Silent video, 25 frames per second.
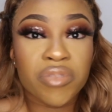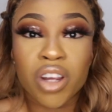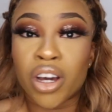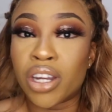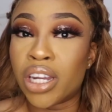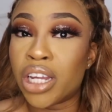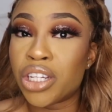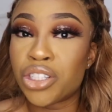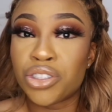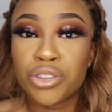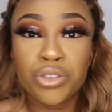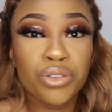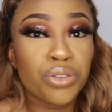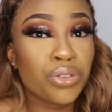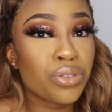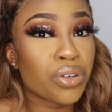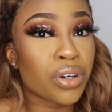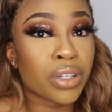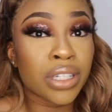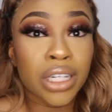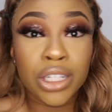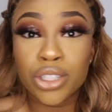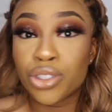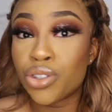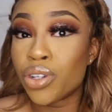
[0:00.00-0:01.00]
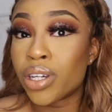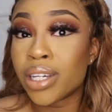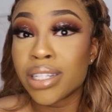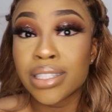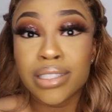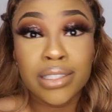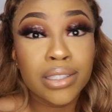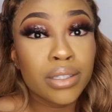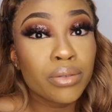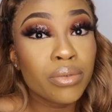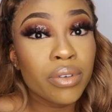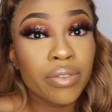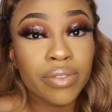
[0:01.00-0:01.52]
unless you can
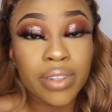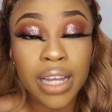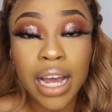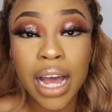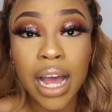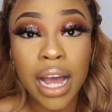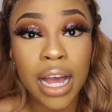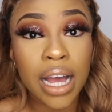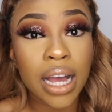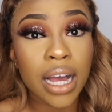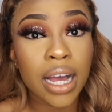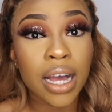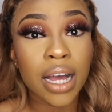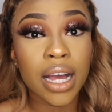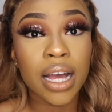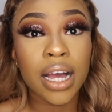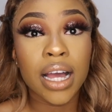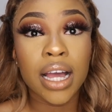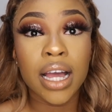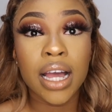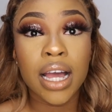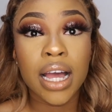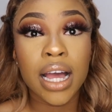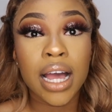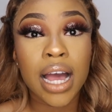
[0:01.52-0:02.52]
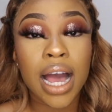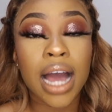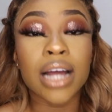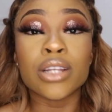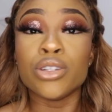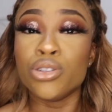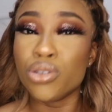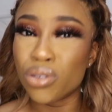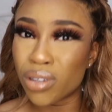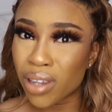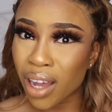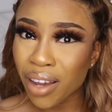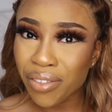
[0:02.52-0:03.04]
deal with that
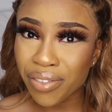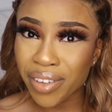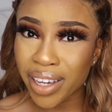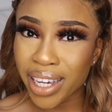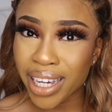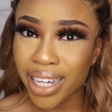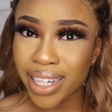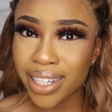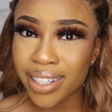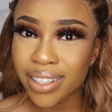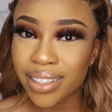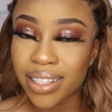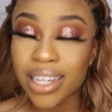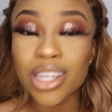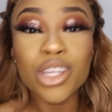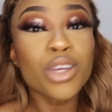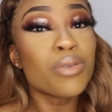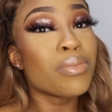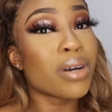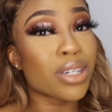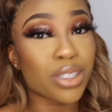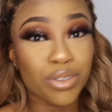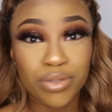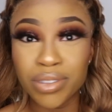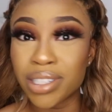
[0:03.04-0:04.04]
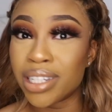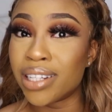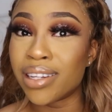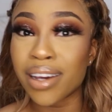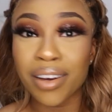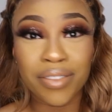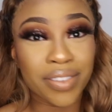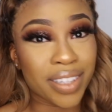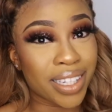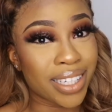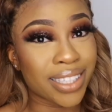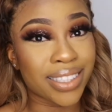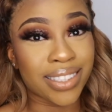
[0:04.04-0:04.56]
and you love it, you must really
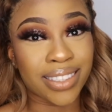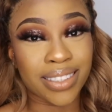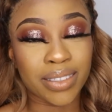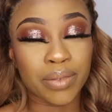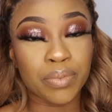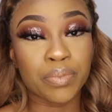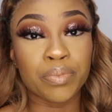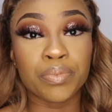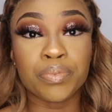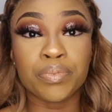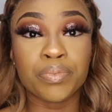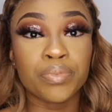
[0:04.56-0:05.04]
love kids.